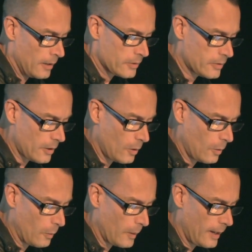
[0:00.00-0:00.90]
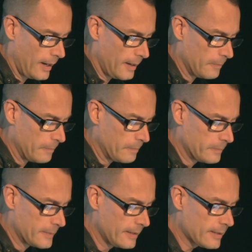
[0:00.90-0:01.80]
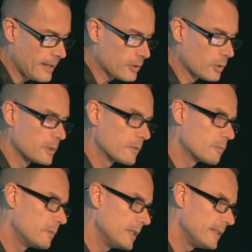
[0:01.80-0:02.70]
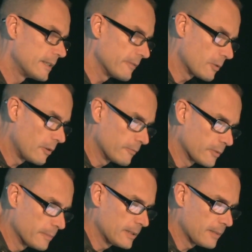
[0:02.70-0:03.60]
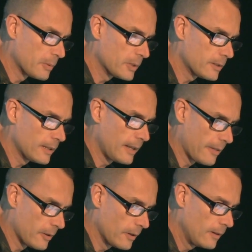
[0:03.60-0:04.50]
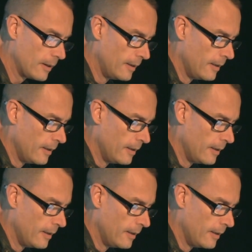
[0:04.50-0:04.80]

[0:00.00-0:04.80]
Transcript: So this lecture was really difficult for me to put together.